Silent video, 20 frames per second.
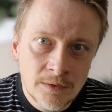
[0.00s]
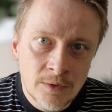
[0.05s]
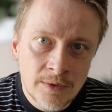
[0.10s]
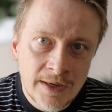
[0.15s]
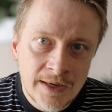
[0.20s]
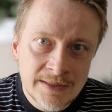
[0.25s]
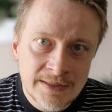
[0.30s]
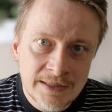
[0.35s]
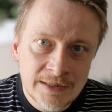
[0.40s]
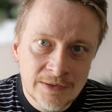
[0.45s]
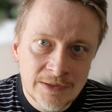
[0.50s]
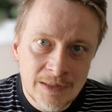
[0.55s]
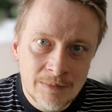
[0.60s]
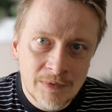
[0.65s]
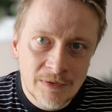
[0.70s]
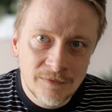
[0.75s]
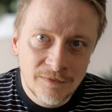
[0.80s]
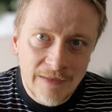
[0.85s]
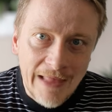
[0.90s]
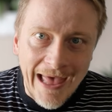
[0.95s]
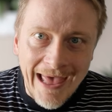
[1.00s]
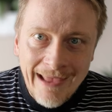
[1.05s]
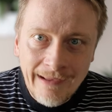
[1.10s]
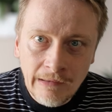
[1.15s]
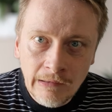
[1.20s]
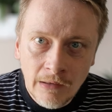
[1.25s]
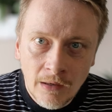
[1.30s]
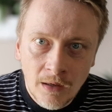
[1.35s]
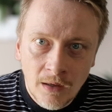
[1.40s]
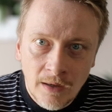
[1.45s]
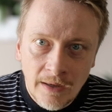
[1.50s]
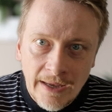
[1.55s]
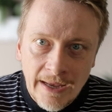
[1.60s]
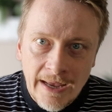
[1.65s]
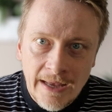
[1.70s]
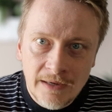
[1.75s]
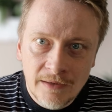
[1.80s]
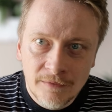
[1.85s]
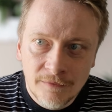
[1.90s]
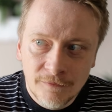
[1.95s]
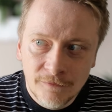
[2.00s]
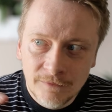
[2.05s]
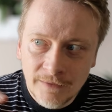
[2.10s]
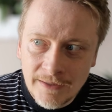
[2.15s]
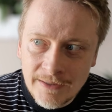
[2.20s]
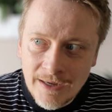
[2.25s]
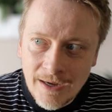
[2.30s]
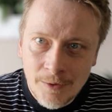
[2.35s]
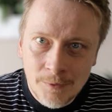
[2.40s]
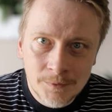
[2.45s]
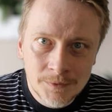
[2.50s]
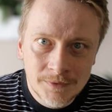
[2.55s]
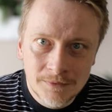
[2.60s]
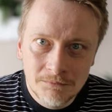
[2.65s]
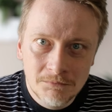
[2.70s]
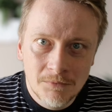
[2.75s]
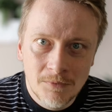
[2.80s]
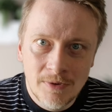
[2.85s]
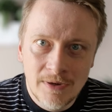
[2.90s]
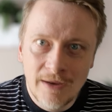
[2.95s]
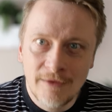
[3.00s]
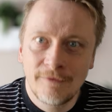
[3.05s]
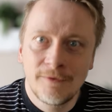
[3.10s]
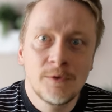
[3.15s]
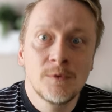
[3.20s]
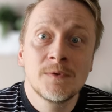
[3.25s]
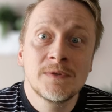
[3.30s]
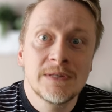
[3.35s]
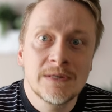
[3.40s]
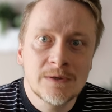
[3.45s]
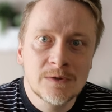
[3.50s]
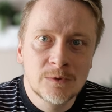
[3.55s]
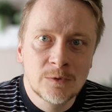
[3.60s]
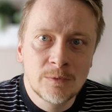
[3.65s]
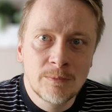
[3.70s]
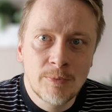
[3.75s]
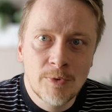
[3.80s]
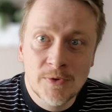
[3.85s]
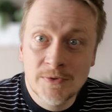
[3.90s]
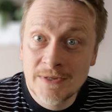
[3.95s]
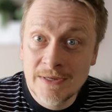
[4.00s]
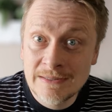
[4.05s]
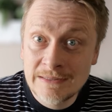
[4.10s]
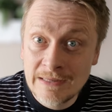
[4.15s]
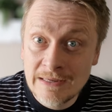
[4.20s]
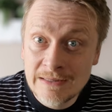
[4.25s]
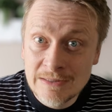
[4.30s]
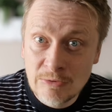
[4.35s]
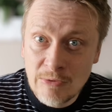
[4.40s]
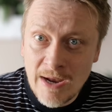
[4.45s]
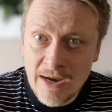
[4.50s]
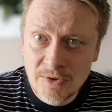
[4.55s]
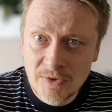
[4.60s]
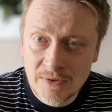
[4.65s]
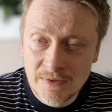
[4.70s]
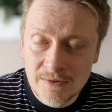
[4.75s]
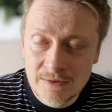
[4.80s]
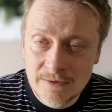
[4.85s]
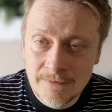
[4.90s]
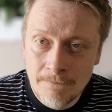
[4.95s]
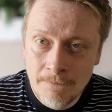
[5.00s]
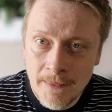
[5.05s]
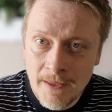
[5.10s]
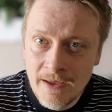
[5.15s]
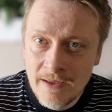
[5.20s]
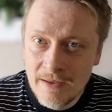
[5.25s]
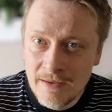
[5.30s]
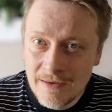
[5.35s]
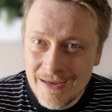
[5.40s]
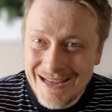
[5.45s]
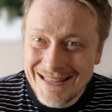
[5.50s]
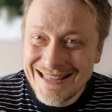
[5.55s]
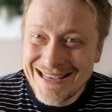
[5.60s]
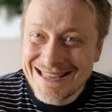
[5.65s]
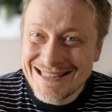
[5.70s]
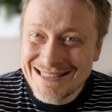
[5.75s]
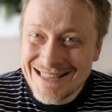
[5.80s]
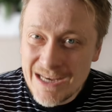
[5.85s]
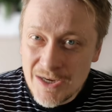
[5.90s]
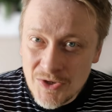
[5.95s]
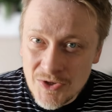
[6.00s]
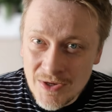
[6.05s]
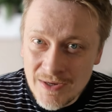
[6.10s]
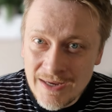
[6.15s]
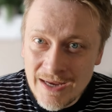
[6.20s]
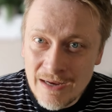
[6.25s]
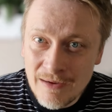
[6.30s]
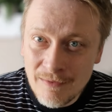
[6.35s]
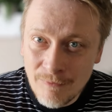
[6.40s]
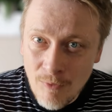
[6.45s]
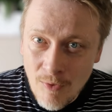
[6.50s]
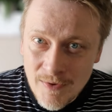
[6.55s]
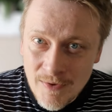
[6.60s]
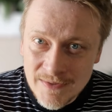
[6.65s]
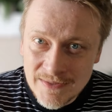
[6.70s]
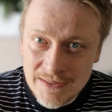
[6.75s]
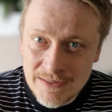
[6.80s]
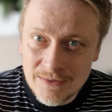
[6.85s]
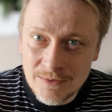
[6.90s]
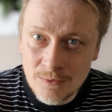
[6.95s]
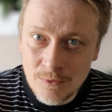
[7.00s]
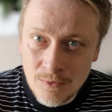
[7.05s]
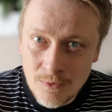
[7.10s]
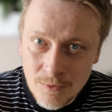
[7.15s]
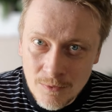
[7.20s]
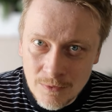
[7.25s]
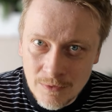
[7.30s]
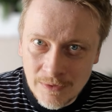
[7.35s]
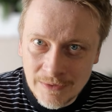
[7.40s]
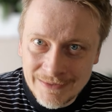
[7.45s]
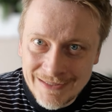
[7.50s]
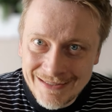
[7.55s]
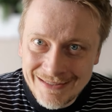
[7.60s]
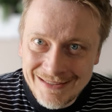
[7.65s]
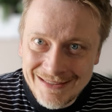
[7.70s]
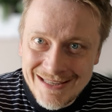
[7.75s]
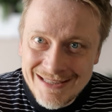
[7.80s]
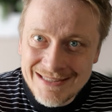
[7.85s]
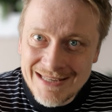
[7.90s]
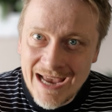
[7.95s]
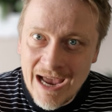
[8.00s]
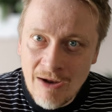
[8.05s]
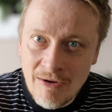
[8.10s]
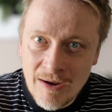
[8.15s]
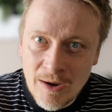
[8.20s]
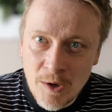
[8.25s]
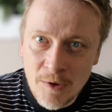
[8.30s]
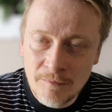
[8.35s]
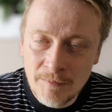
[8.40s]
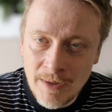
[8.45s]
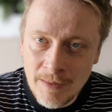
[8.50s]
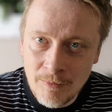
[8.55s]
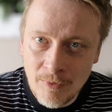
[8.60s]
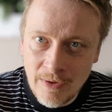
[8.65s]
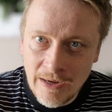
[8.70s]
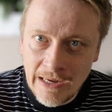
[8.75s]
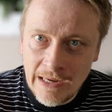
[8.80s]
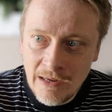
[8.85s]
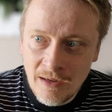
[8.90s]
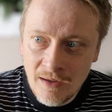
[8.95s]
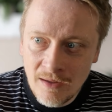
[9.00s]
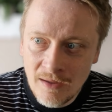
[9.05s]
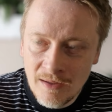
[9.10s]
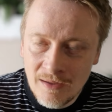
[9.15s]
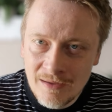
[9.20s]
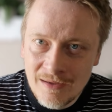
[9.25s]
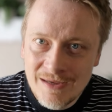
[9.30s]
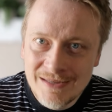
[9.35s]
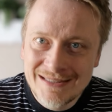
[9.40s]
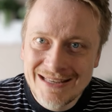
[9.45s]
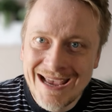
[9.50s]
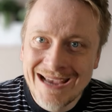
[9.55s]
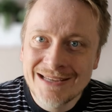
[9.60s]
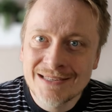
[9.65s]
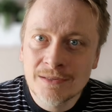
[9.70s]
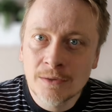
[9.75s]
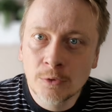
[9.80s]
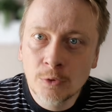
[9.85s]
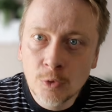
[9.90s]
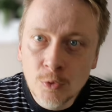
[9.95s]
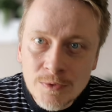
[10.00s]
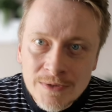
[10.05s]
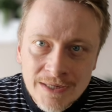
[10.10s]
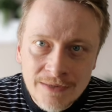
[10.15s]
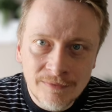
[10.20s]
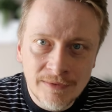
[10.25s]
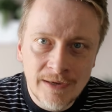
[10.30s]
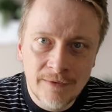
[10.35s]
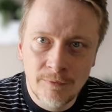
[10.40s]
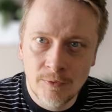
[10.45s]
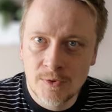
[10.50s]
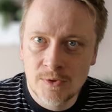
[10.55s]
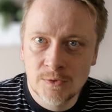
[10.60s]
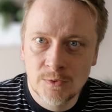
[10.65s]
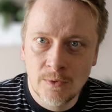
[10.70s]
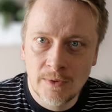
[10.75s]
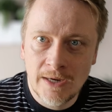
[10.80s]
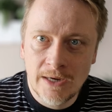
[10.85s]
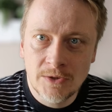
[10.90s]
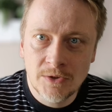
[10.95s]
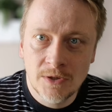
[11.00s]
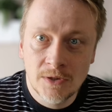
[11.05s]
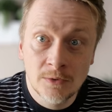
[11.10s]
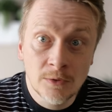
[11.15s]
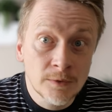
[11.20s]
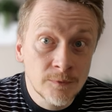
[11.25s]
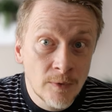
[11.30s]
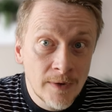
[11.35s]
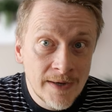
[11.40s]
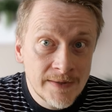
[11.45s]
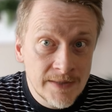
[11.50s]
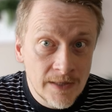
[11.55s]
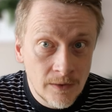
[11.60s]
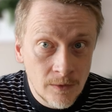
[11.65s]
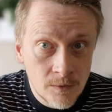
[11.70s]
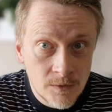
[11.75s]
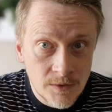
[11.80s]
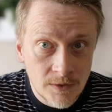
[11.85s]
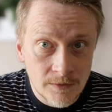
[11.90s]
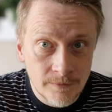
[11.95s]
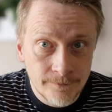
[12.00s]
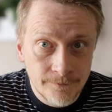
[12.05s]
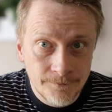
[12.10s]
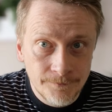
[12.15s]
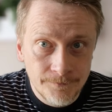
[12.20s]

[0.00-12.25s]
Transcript: non-executable flag and flat out refuses to process the instructions. It essentially enforces the rule that this area of memory is exclusively for storage, not for execution.